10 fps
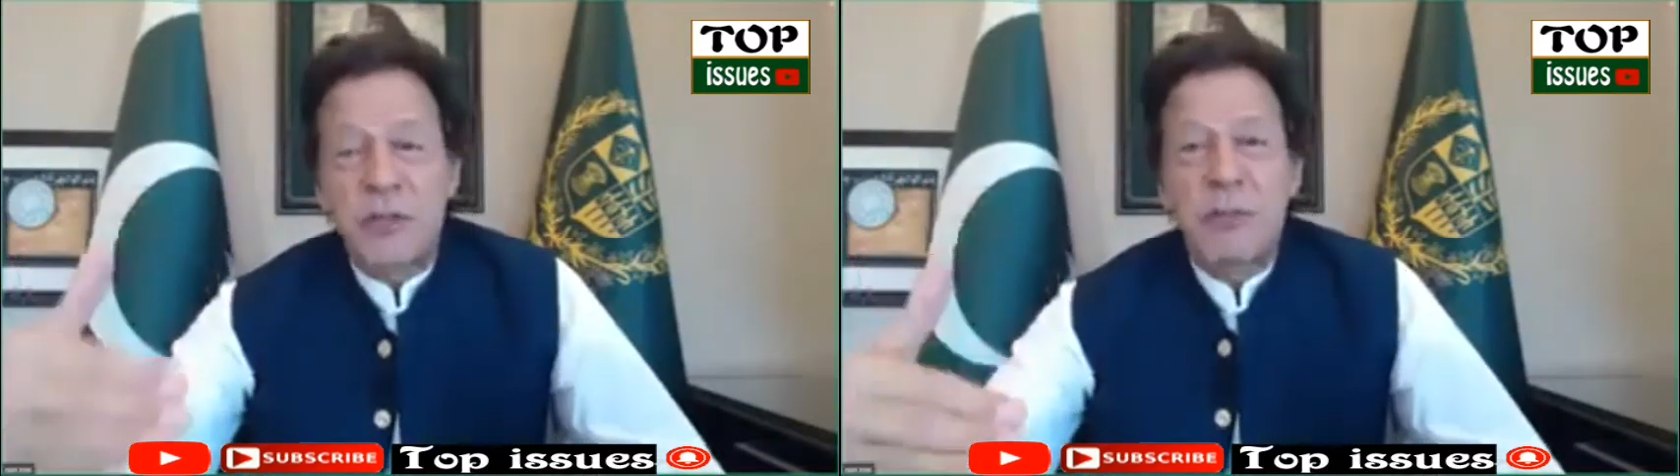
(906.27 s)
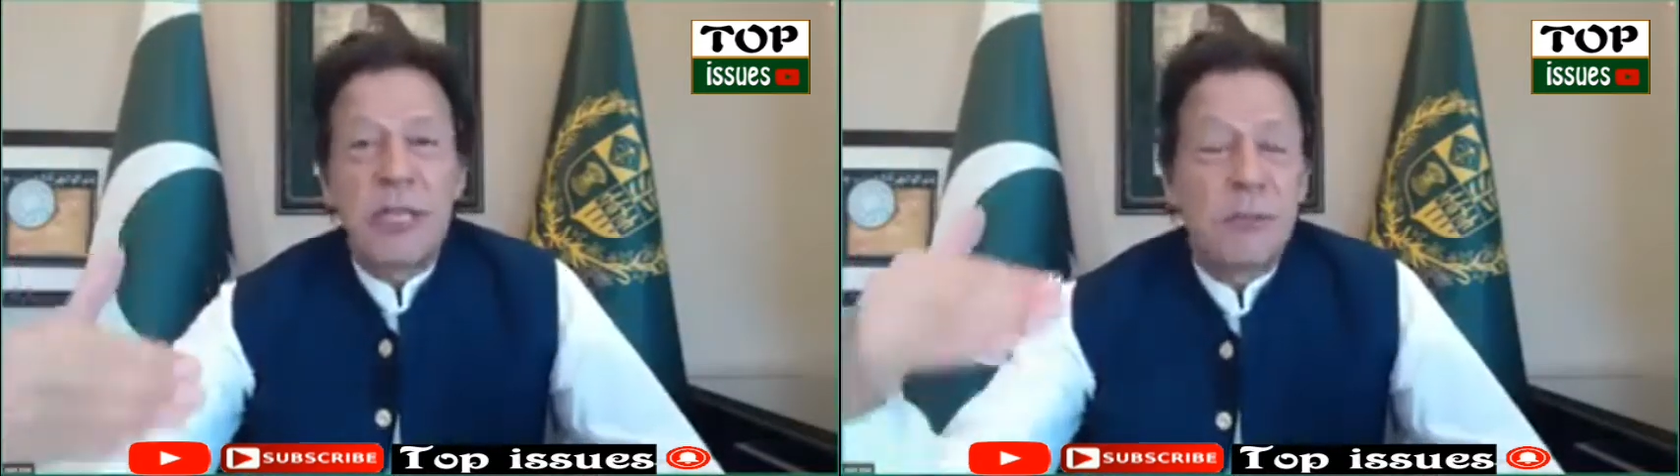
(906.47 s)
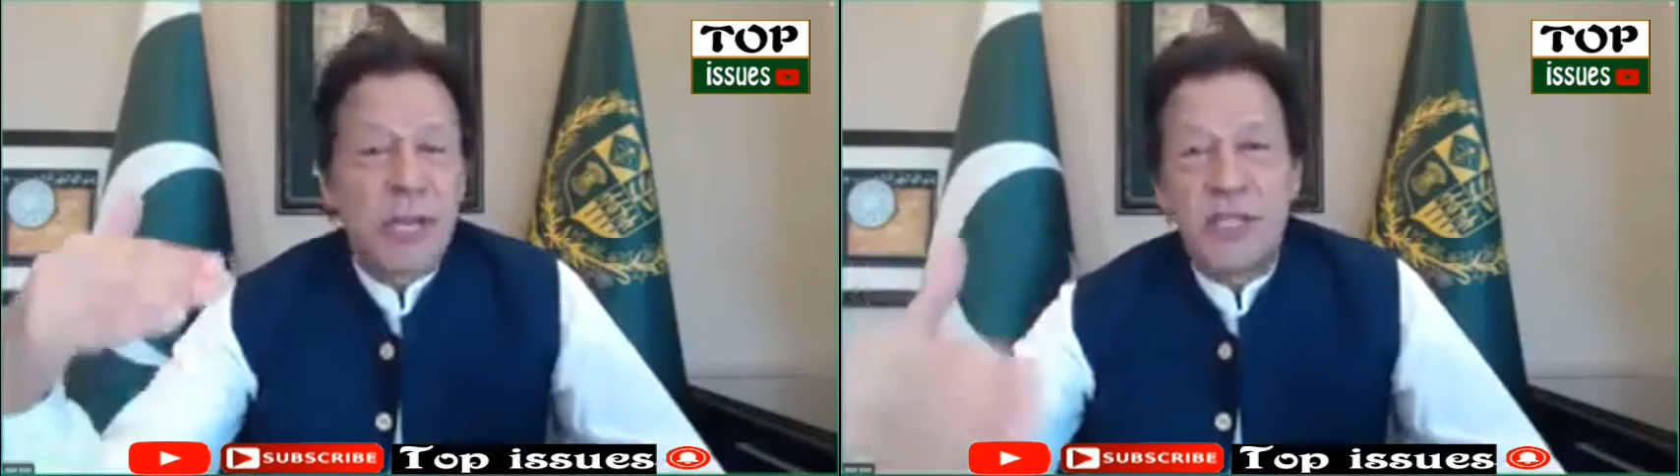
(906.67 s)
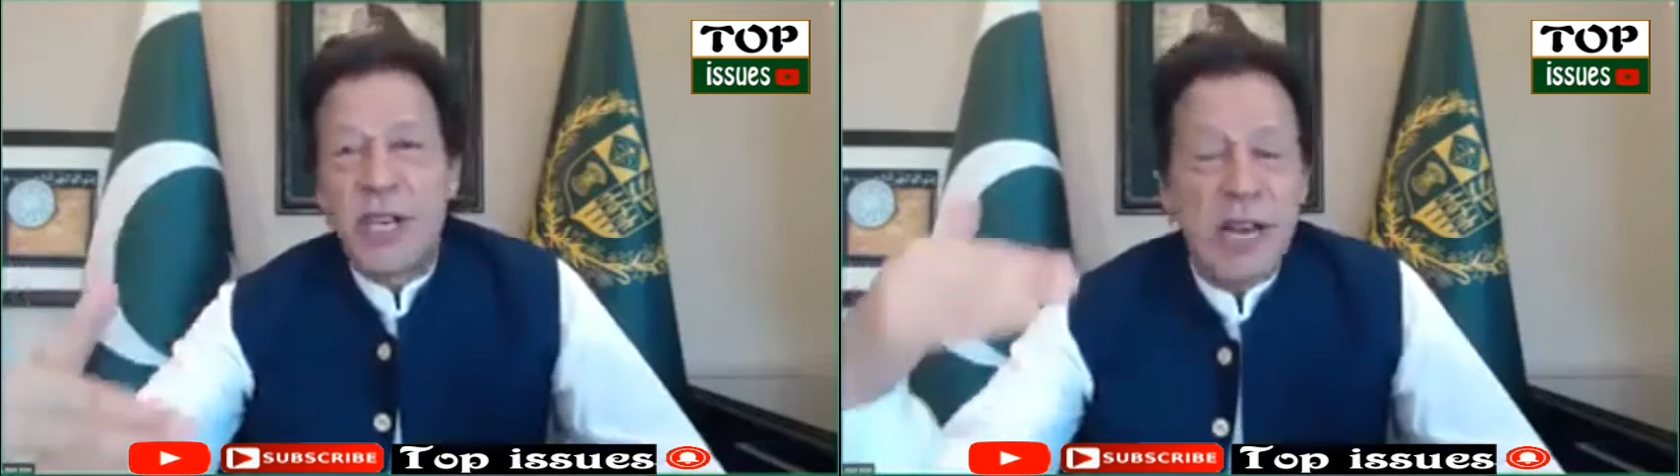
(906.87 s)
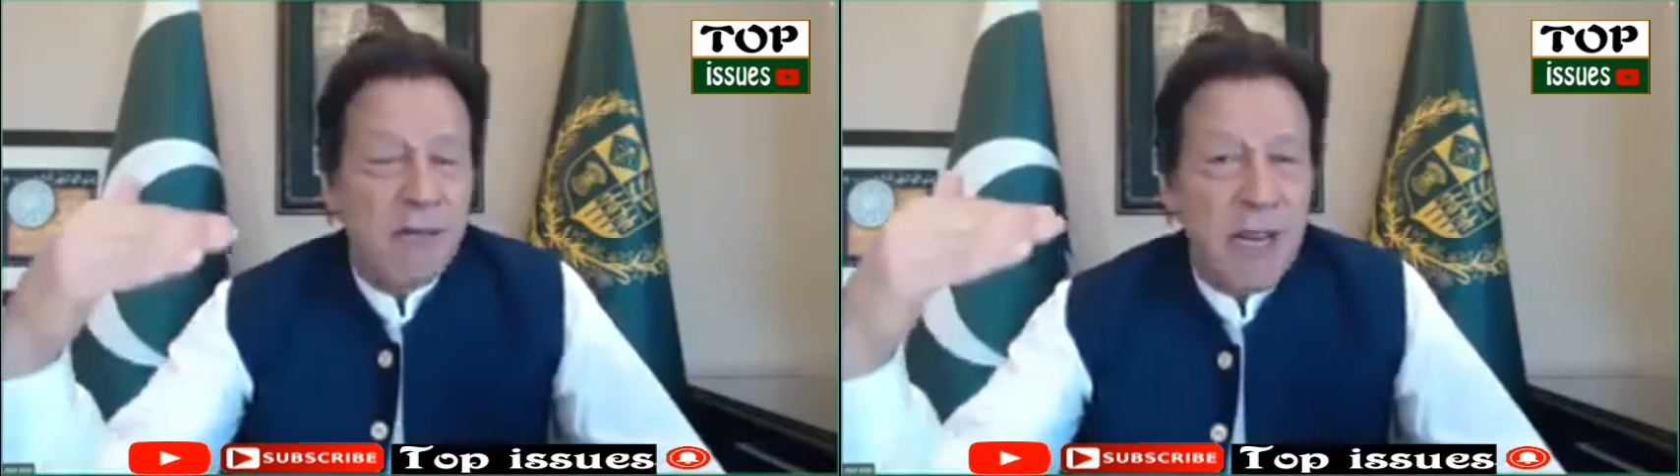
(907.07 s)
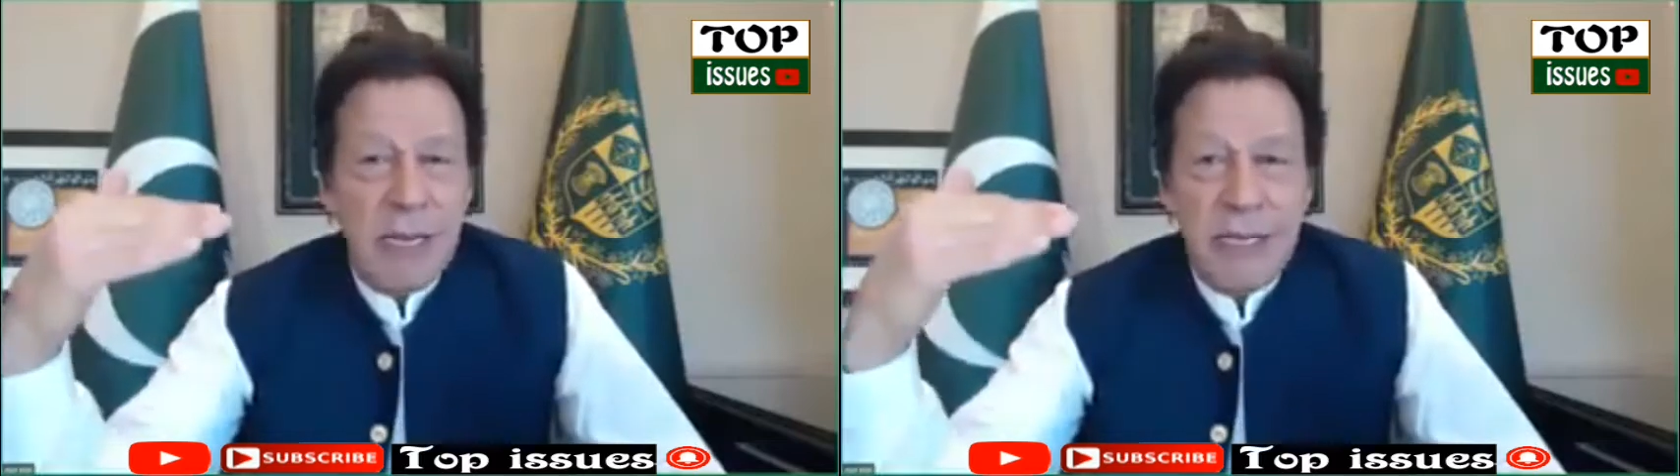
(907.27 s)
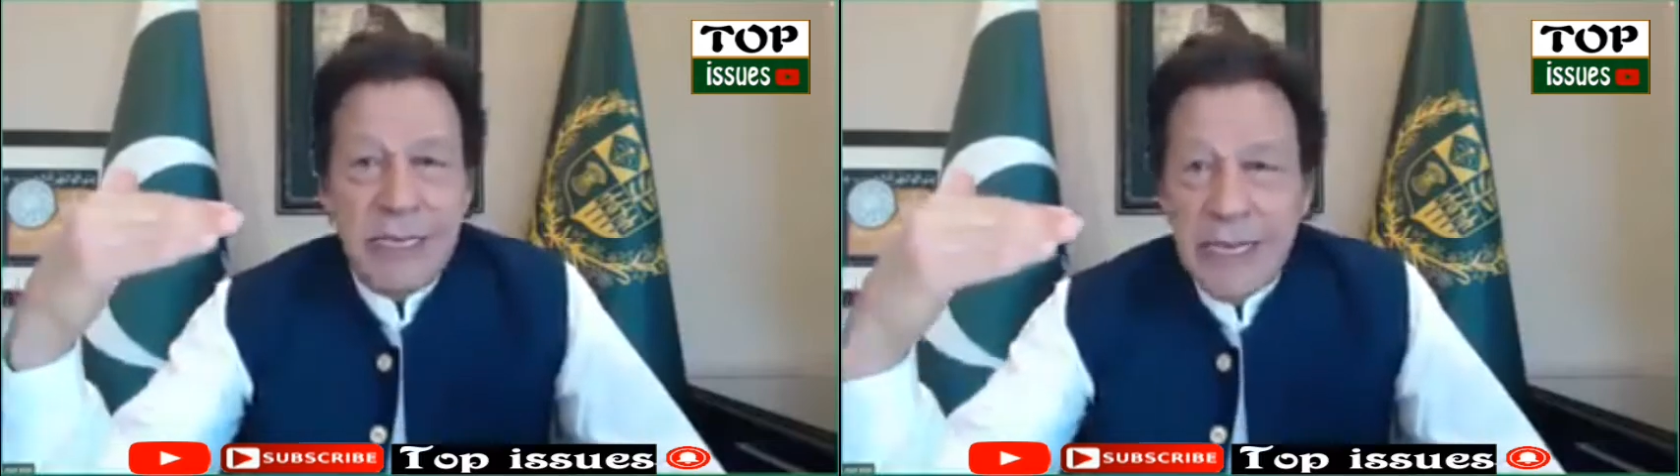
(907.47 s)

Kashmir by Jawaharlal